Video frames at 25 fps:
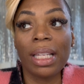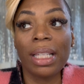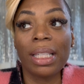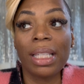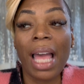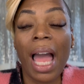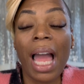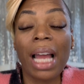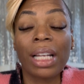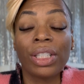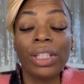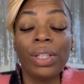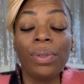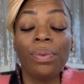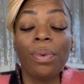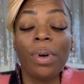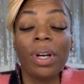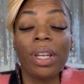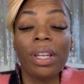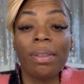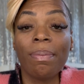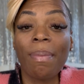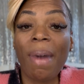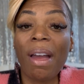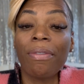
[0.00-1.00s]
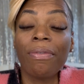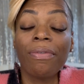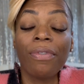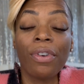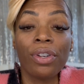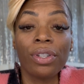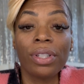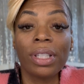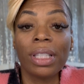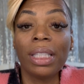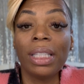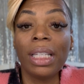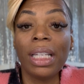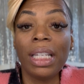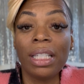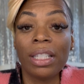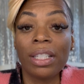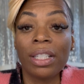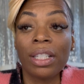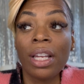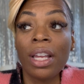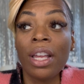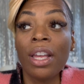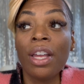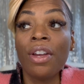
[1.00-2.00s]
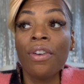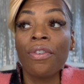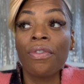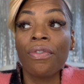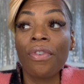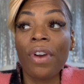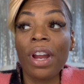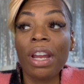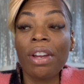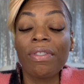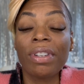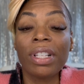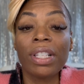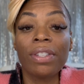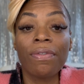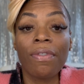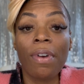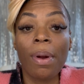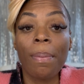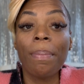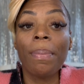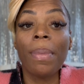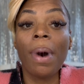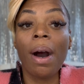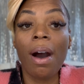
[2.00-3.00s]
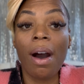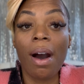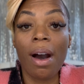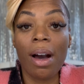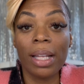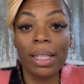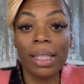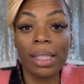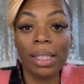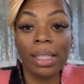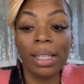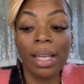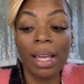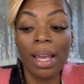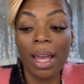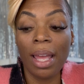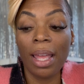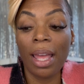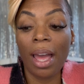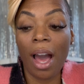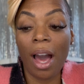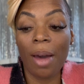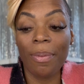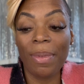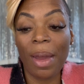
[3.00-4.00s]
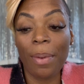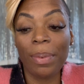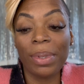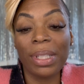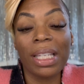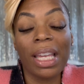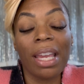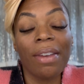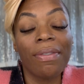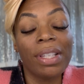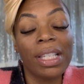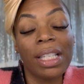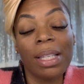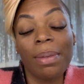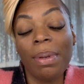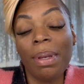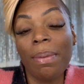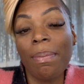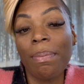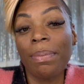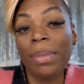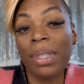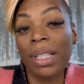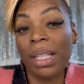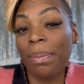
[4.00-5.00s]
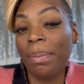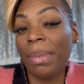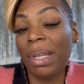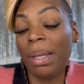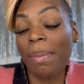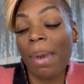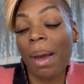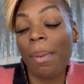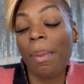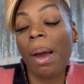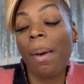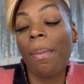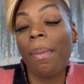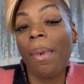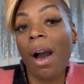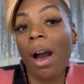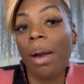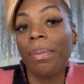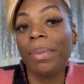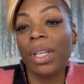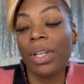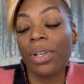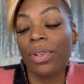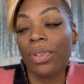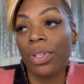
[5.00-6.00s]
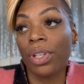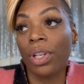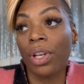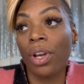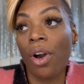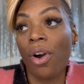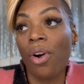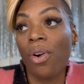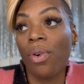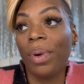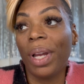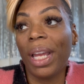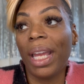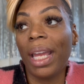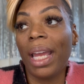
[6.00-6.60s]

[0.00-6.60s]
It's actually one my first niche fragrance from Bond um, that was gifted to me, to me by my mom years ago.